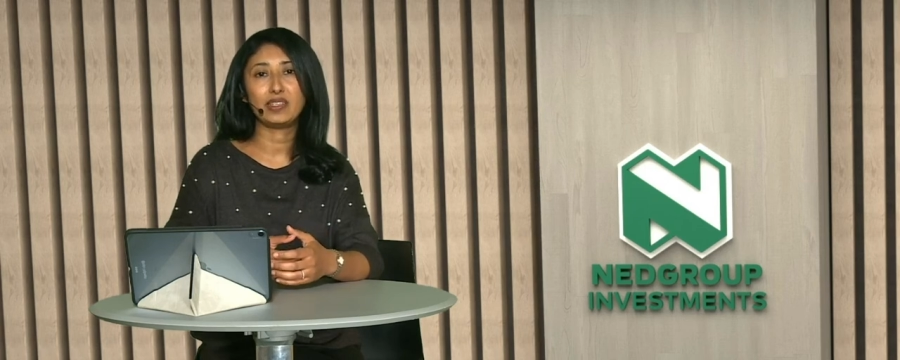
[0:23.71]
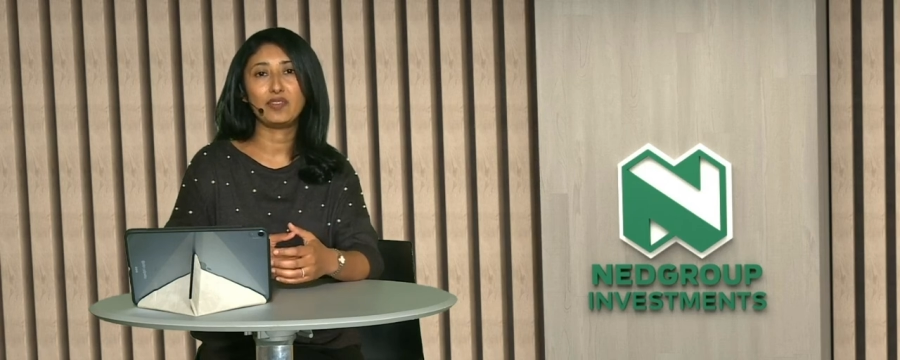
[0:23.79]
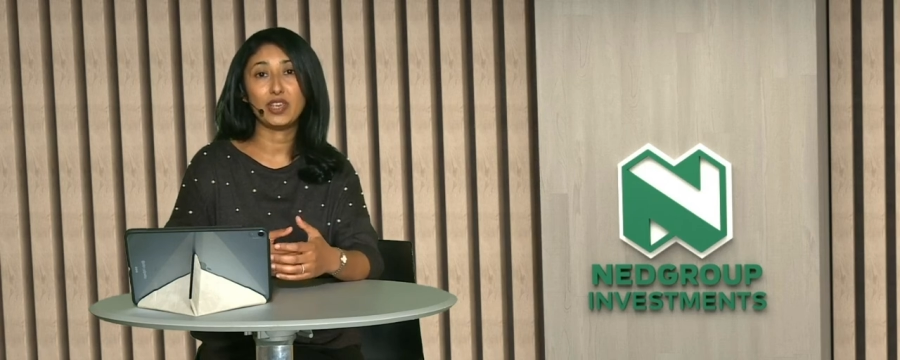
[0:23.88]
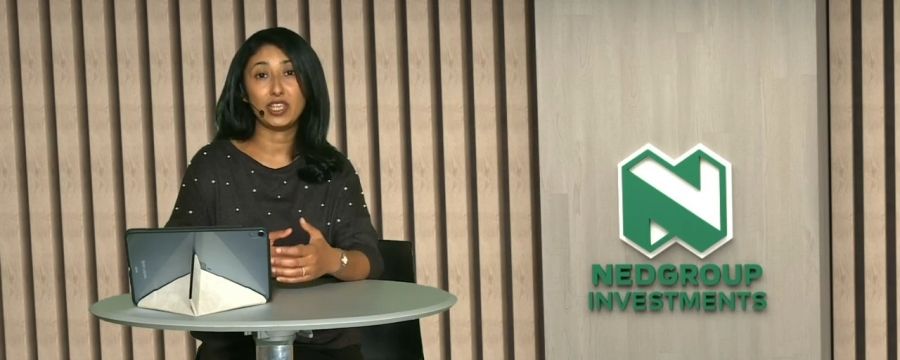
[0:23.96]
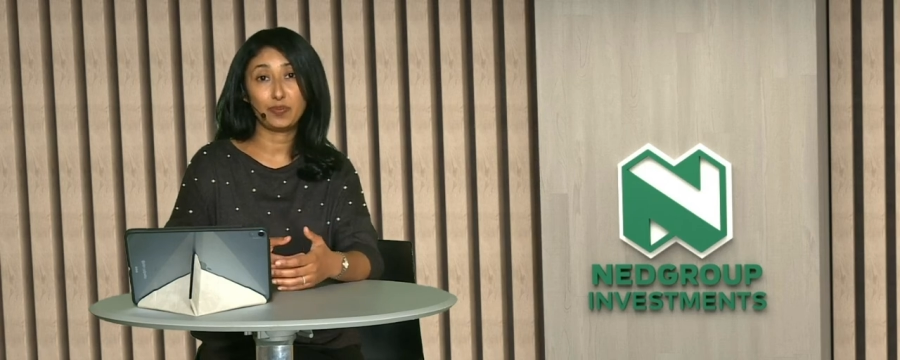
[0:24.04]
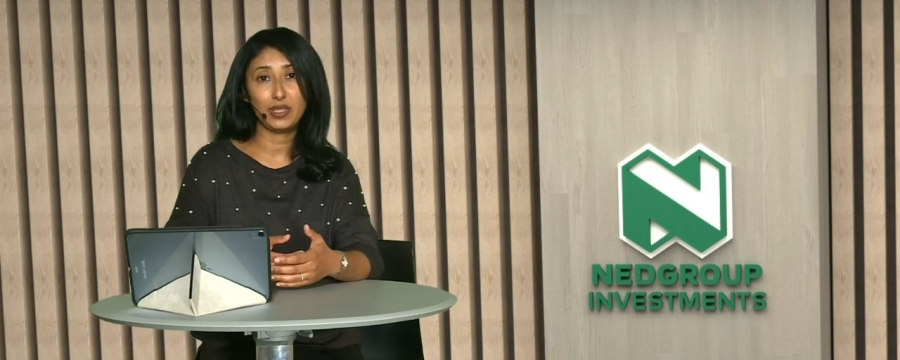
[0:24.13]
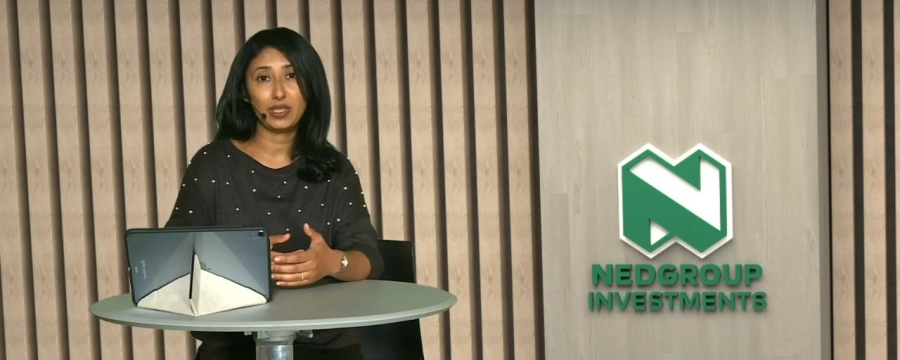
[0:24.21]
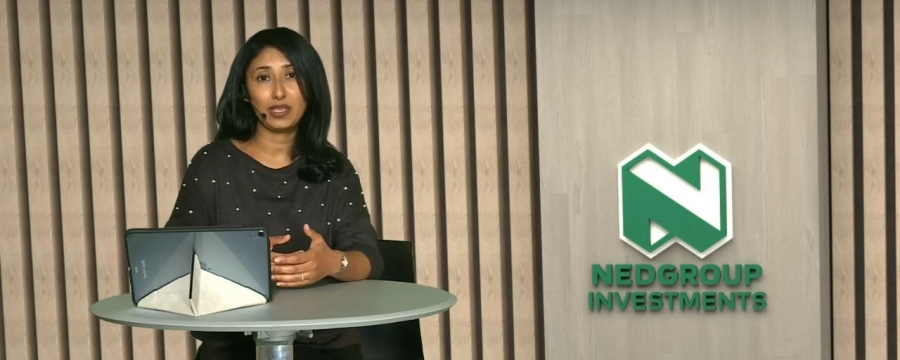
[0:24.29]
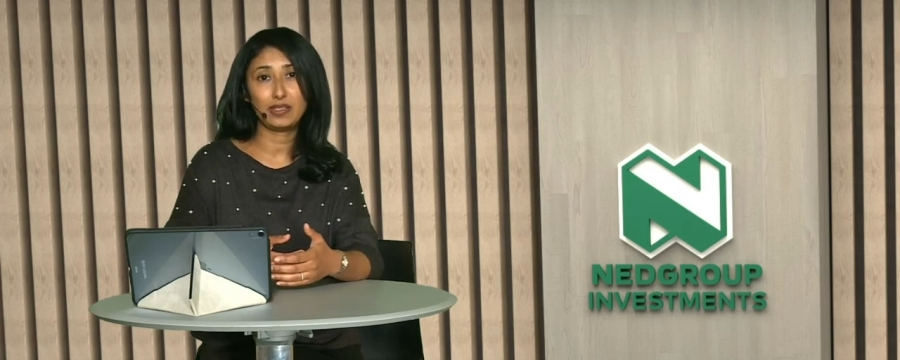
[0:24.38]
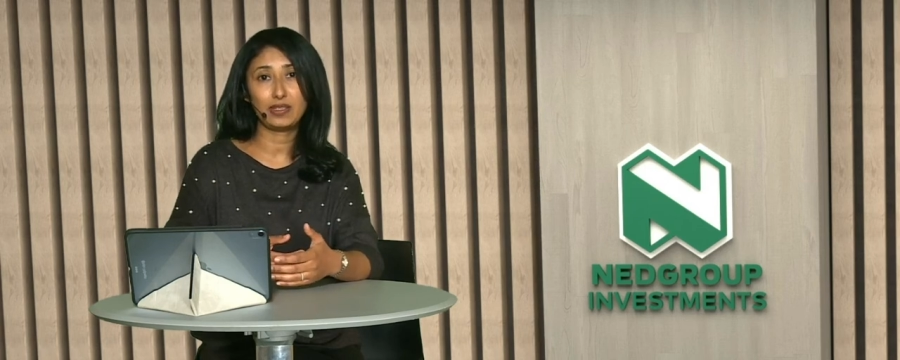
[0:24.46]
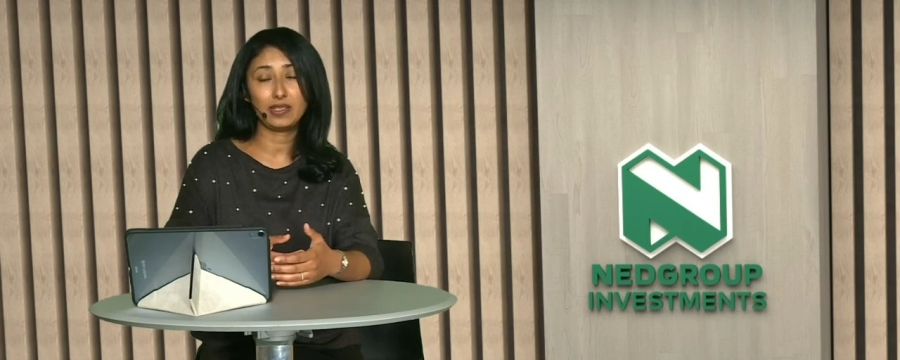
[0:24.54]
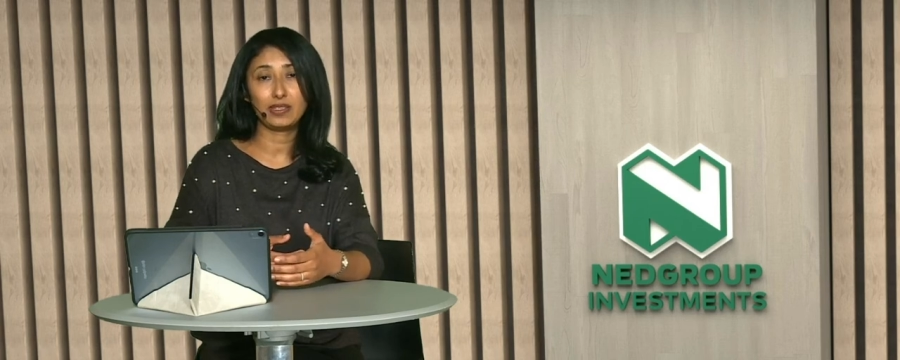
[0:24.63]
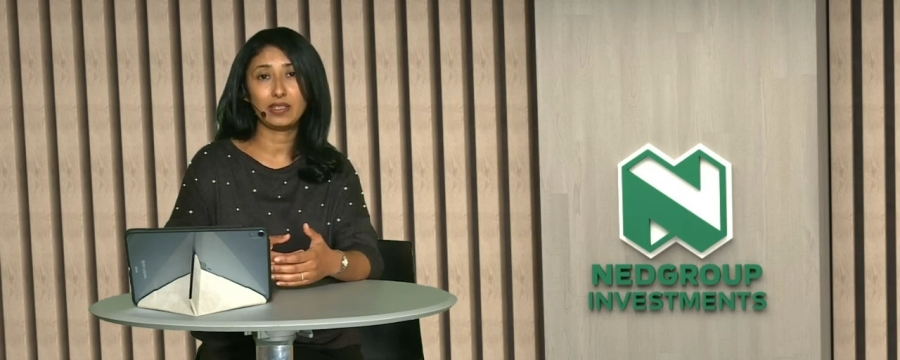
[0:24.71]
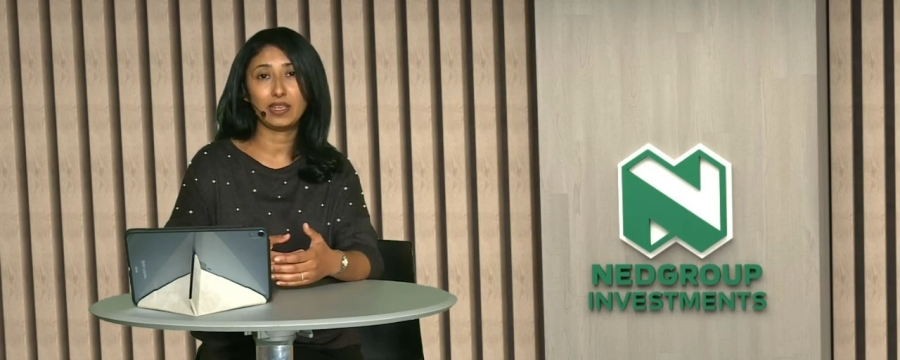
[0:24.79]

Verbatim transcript: investment thesis